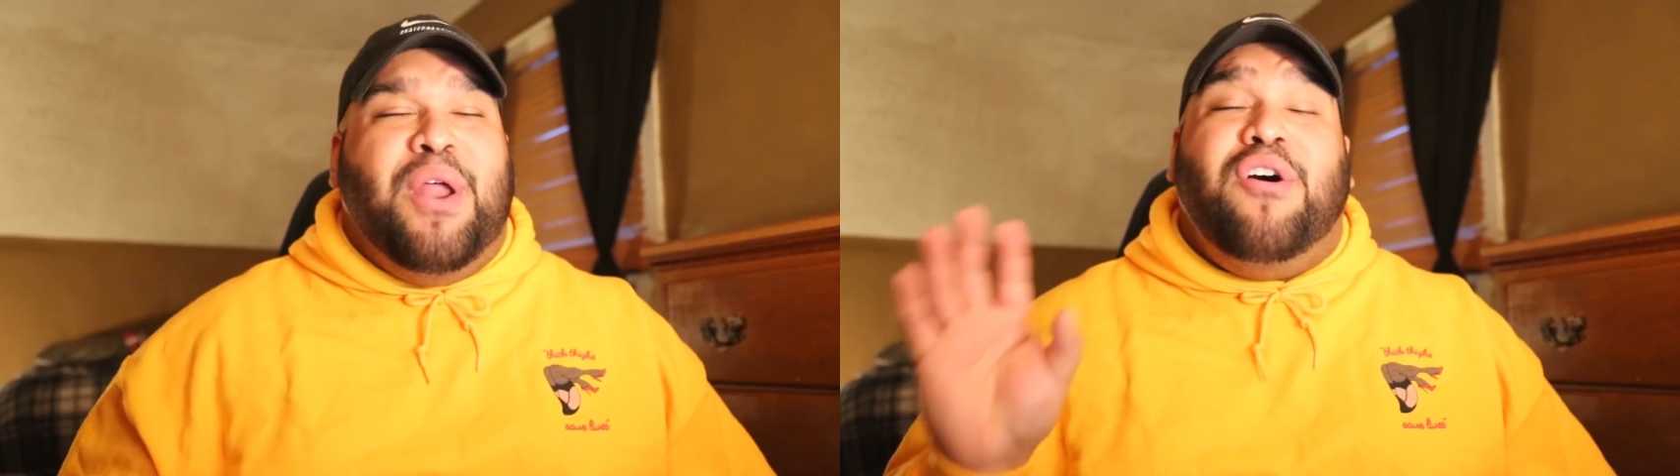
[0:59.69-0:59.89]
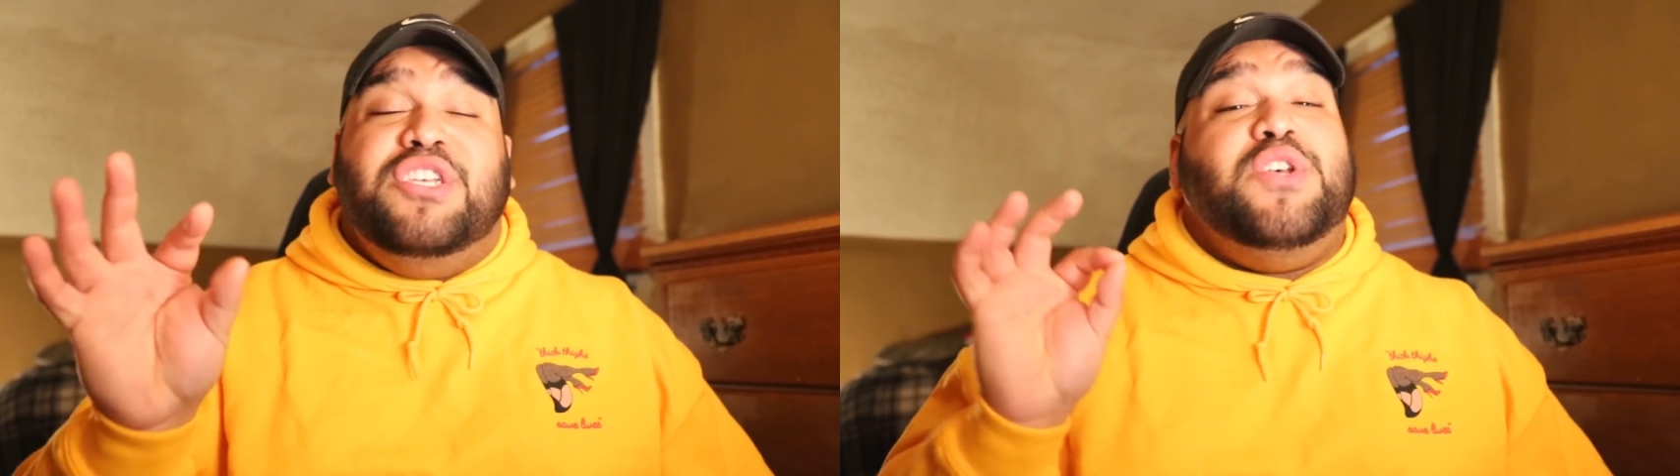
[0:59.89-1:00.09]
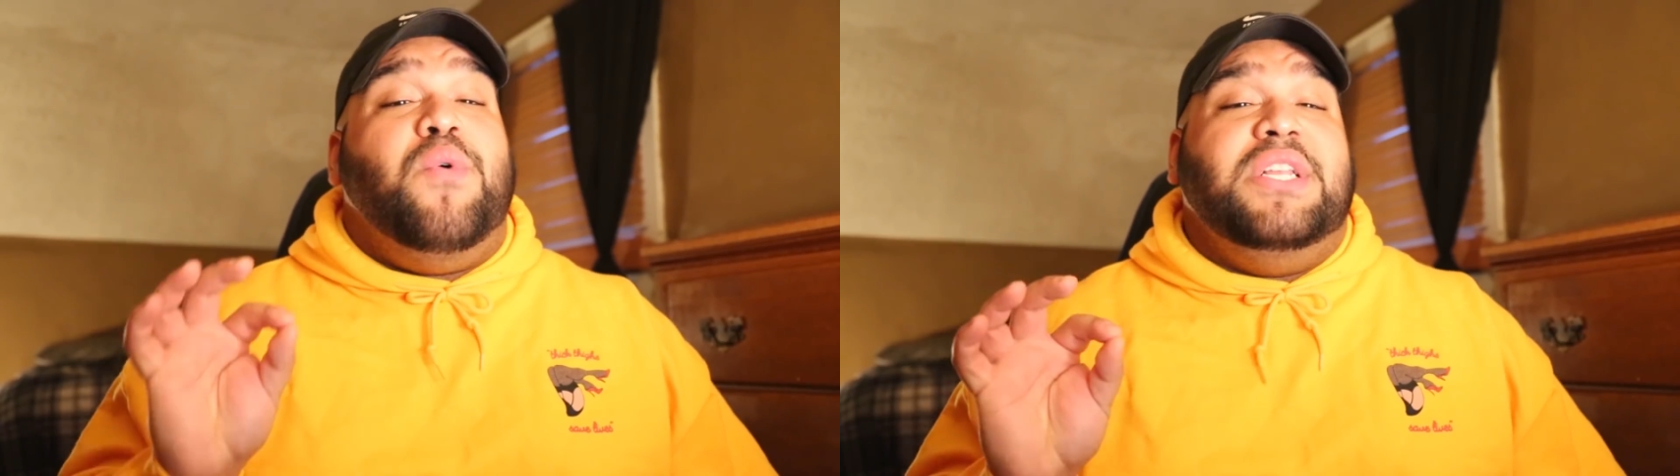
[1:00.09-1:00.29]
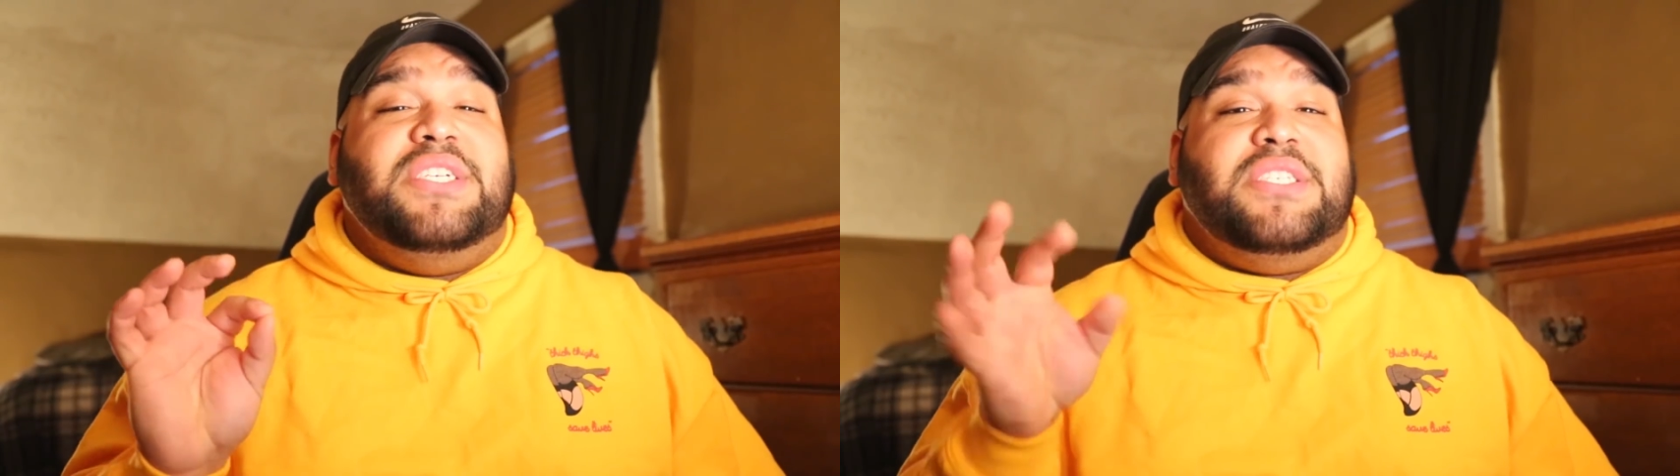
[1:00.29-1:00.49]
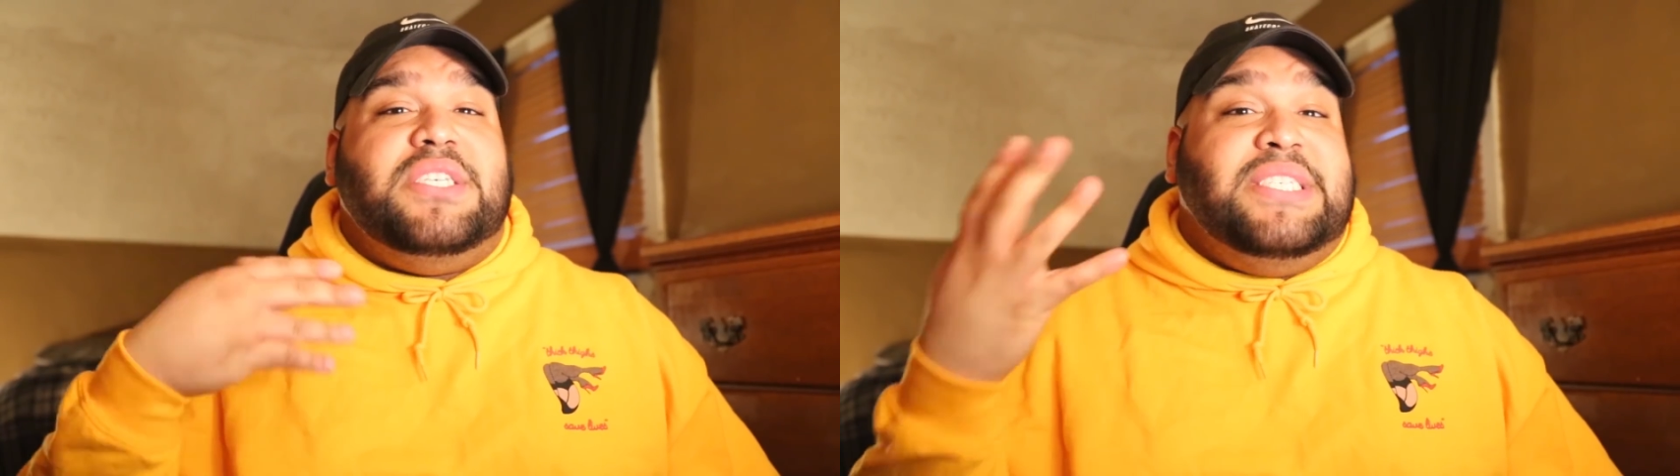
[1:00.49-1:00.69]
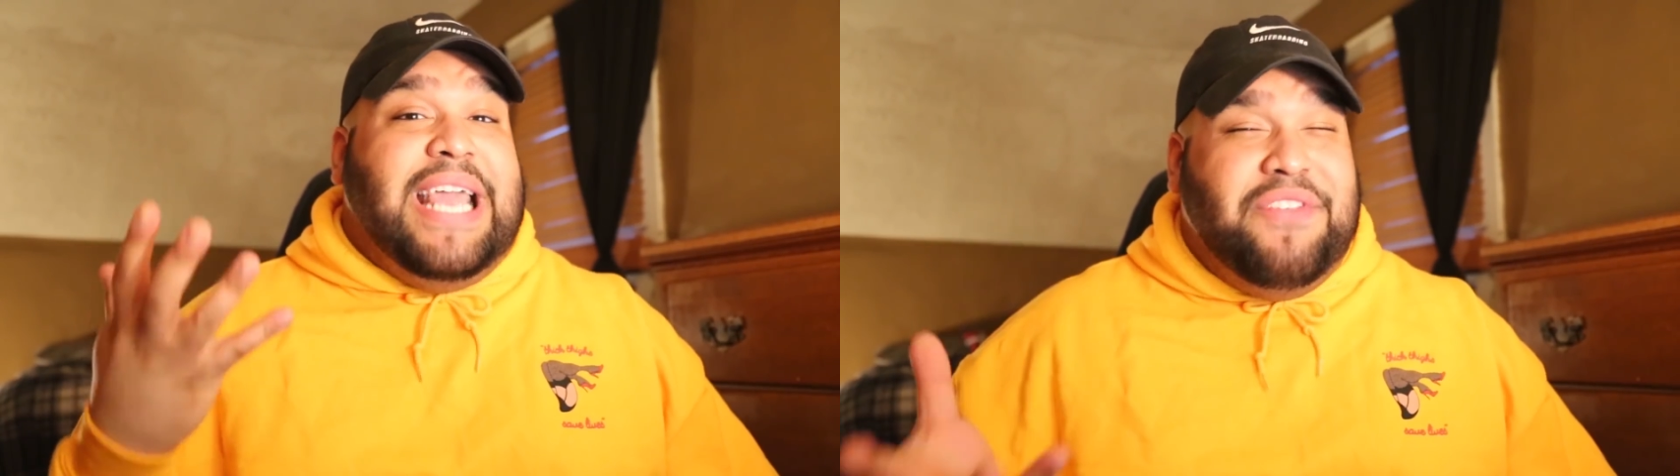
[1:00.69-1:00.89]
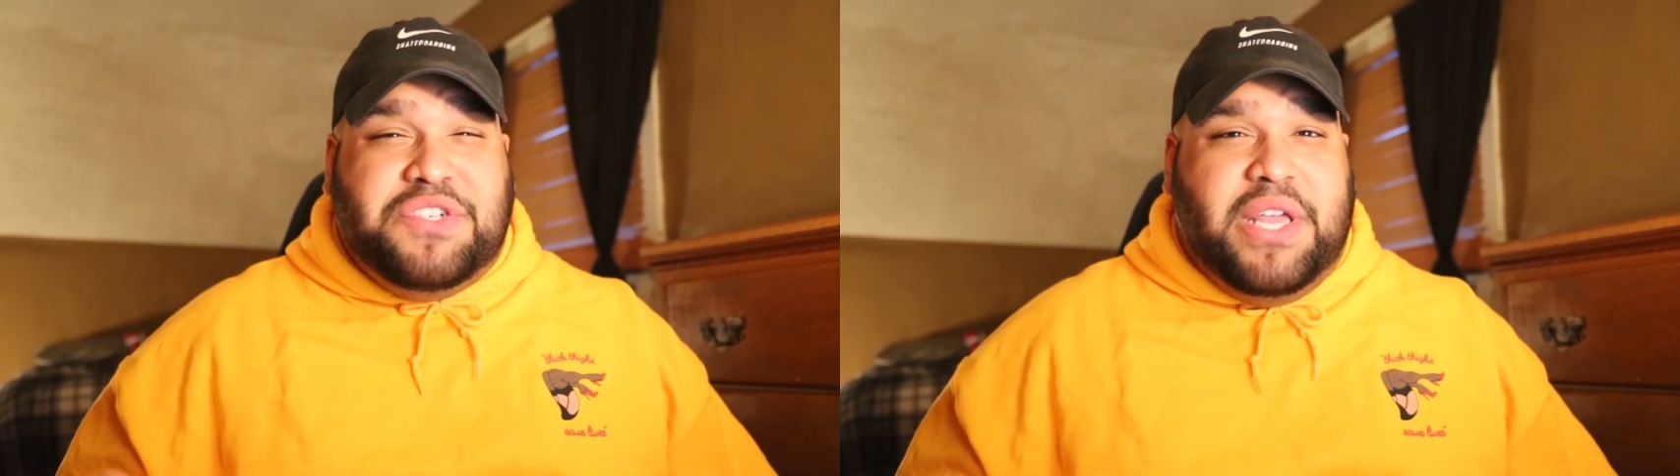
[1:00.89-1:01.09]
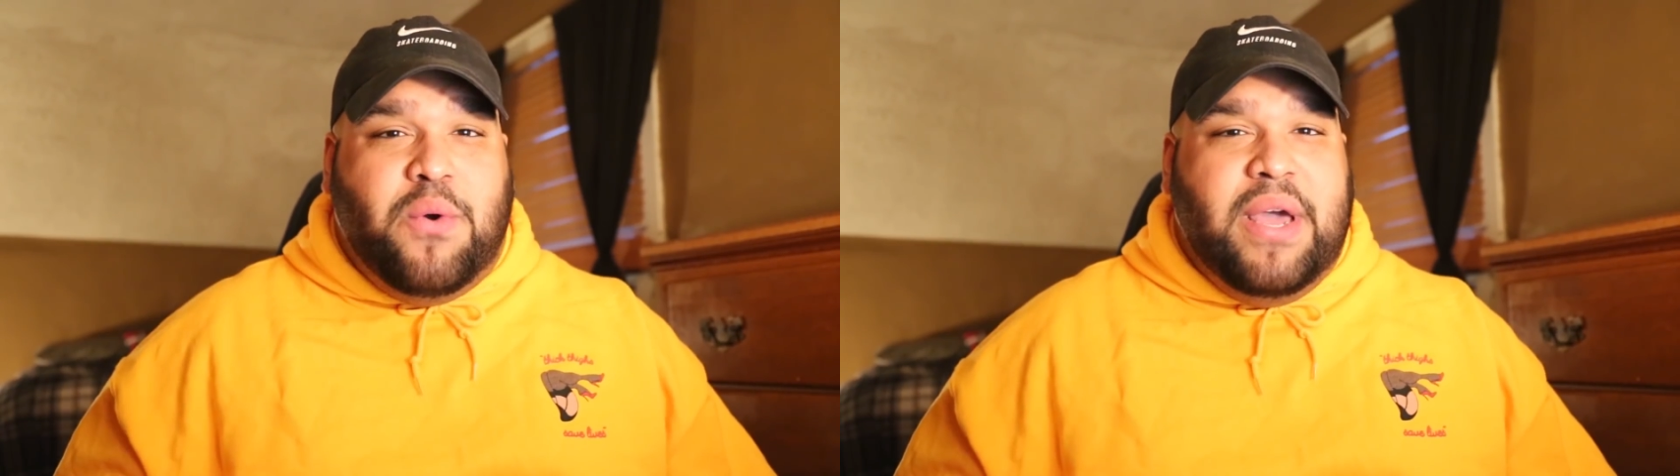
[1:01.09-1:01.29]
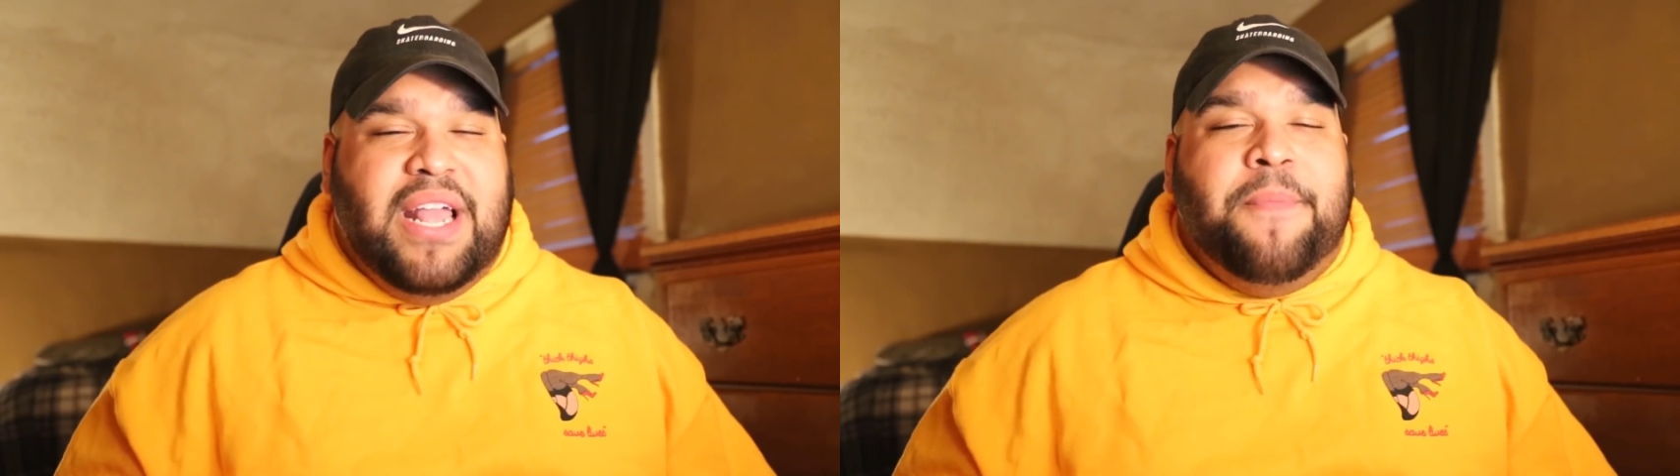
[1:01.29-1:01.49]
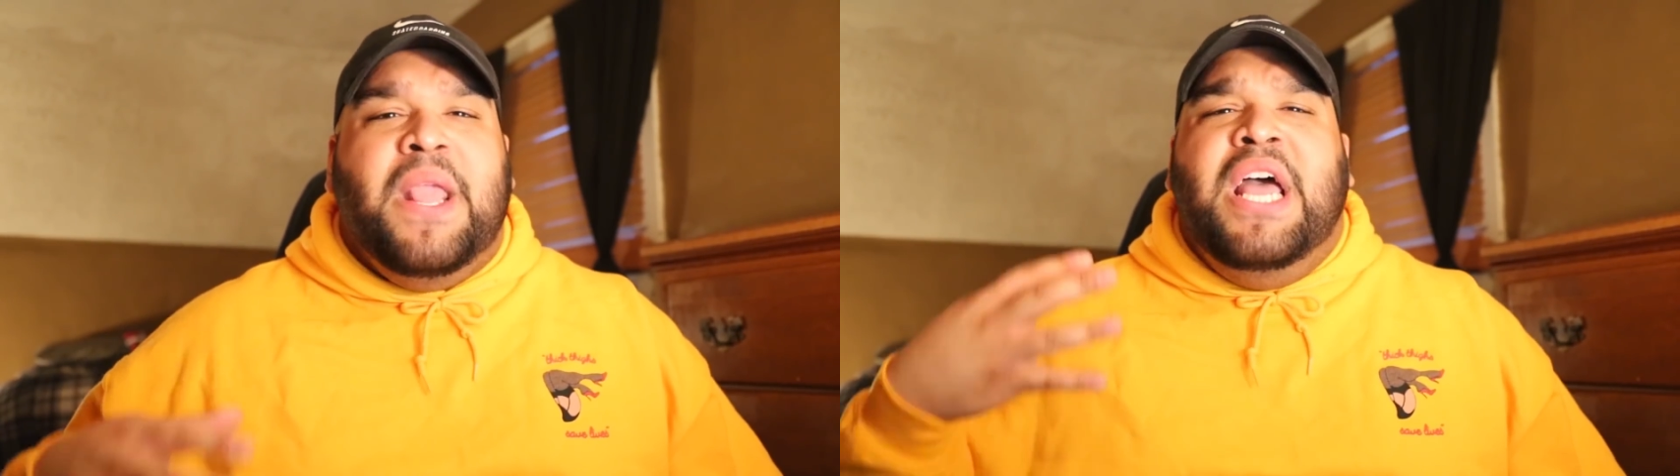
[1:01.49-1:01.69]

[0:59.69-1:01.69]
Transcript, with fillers: And I also wanna just say this really quick.